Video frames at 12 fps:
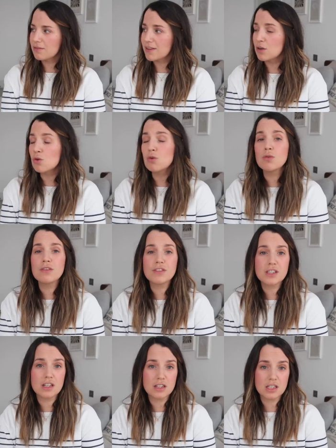Then all
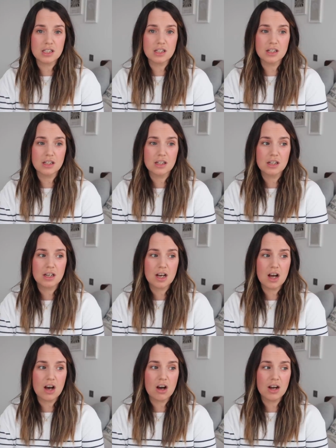of a sudden
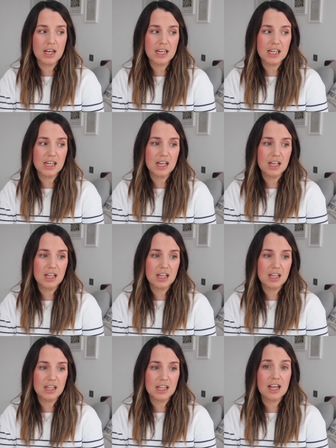I
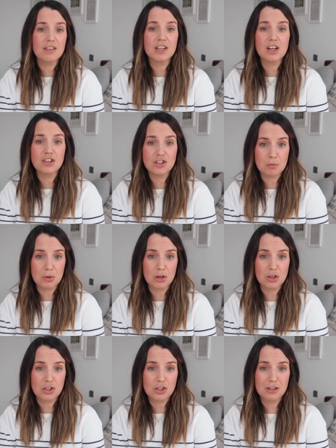get the urge to
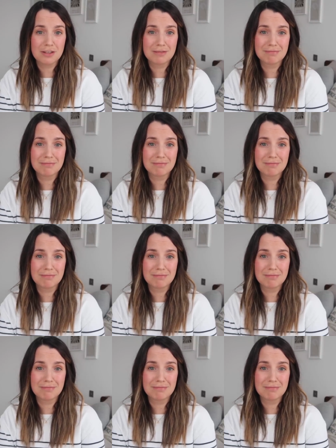push.